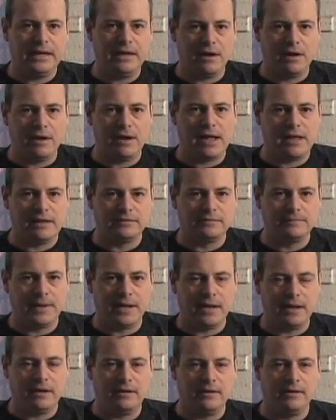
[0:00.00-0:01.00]
haunted house
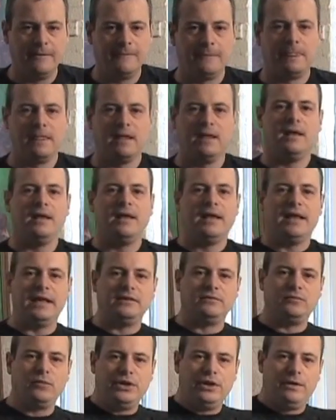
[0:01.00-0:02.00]
better
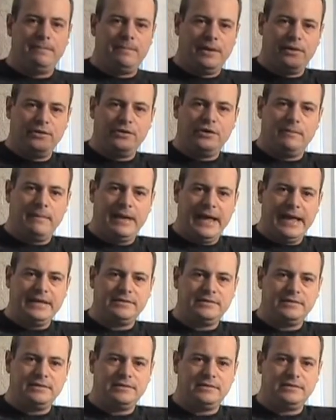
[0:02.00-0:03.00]
is when you build your
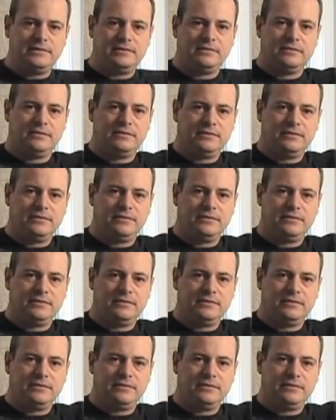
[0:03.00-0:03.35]
mazes,